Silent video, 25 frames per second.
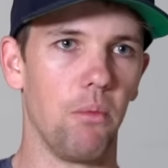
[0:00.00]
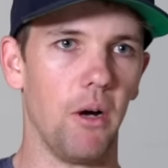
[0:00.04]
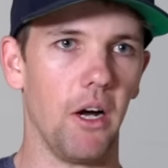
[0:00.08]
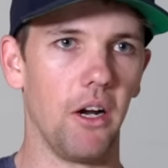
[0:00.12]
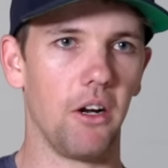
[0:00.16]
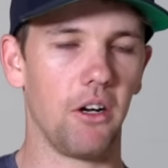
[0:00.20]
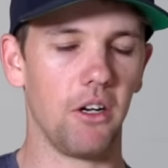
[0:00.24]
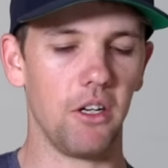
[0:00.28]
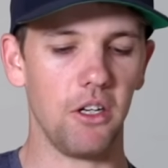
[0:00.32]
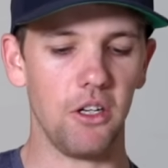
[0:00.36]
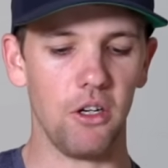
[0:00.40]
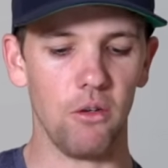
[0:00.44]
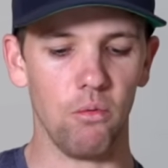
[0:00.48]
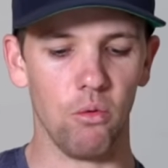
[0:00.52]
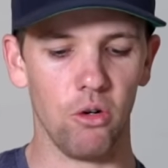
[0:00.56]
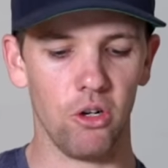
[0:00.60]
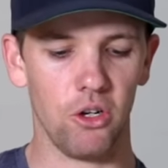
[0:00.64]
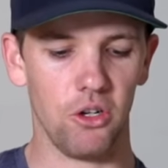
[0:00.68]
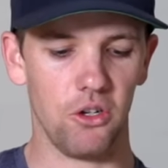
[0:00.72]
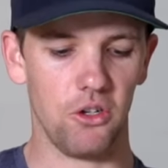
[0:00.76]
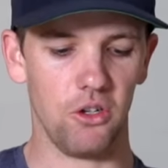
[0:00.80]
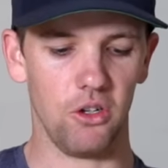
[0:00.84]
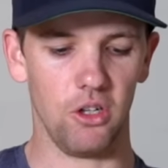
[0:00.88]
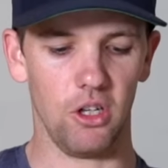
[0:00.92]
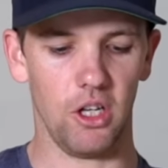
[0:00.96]
But you want
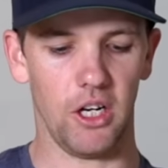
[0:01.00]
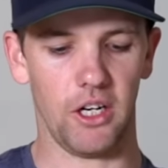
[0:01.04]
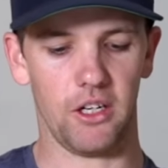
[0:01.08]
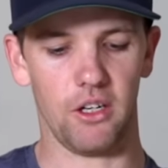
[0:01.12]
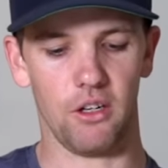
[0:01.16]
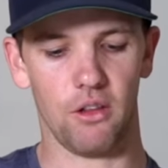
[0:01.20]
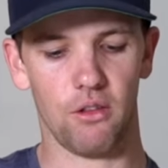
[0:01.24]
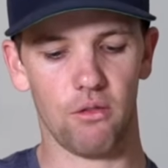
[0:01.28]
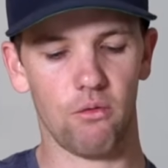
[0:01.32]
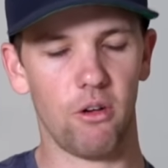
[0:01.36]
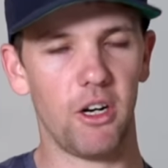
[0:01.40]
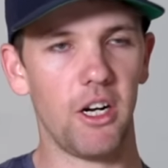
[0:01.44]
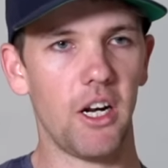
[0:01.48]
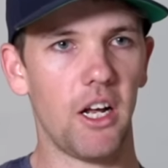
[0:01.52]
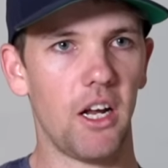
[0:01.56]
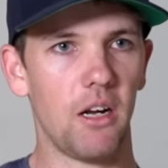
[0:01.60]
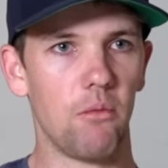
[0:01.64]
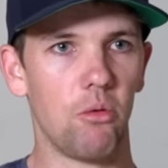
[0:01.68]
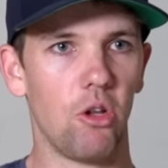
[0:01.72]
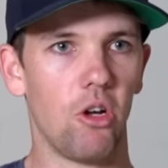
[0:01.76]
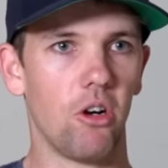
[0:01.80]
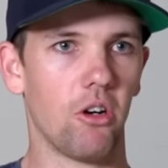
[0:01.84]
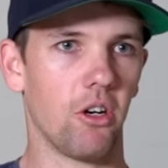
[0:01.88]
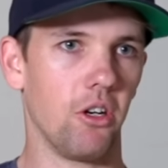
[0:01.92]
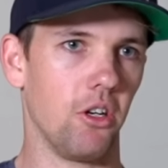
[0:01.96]
to do like a 3-day
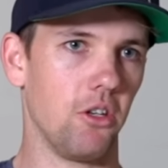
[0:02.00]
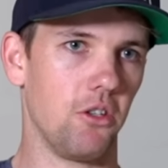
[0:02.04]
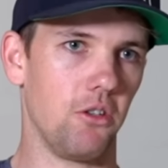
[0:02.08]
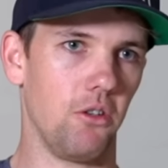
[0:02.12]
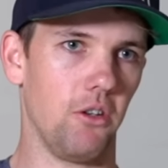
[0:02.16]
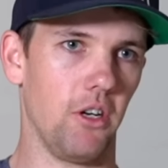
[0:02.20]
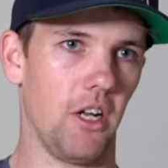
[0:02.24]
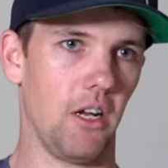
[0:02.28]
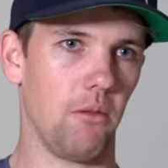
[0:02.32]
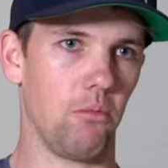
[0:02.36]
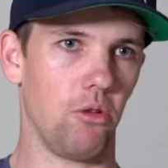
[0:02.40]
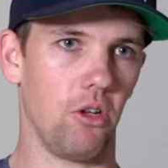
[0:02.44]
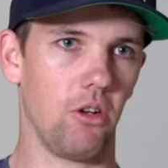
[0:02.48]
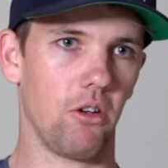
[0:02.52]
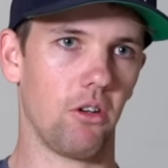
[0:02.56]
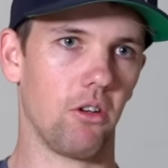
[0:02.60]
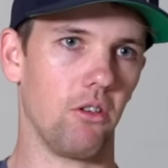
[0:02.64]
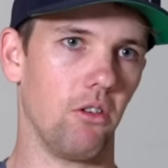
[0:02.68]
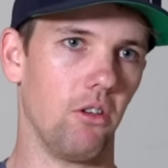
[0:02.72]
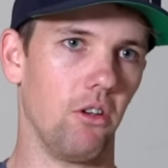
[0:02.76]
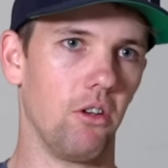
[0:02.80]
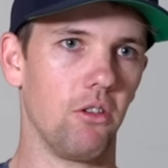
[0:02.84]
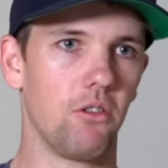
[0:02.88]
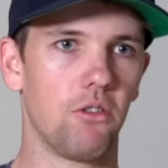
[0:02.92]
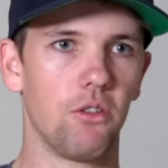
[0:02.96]
block and a 2-day block,
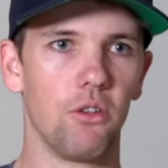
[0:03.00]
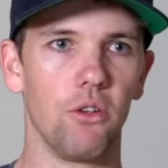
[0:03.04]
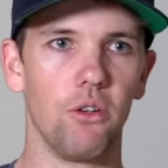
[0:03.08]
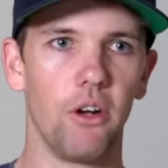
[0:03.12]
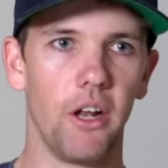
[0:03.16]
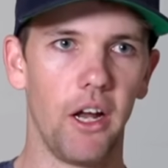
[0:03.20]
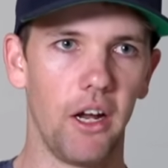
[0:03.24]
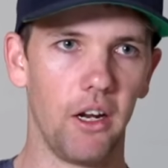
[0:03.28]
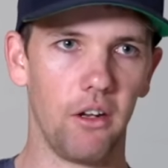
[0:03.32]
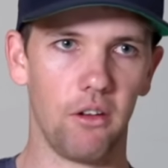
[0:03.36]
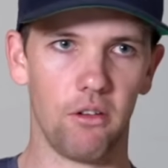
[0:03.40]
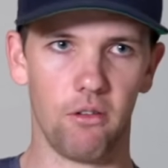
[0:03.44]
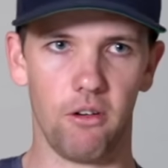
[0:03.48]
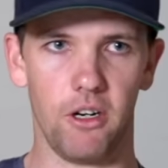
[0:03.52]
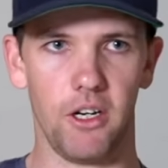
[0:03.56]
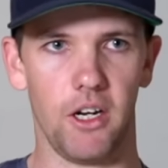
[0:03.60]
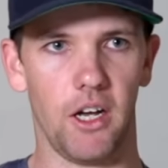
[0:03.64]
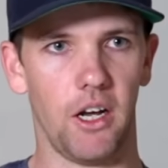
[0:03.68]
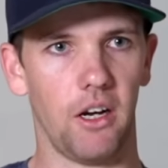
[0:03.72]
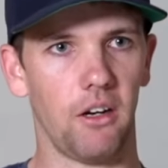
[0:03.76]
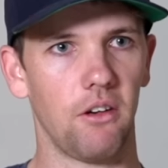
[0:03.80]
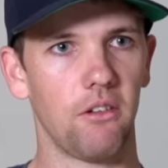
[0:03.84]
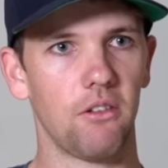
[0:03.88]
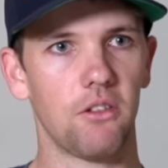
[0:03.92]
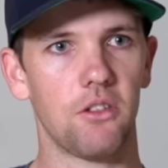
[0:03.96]
or a 2-day,
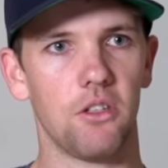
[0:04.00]
3-day.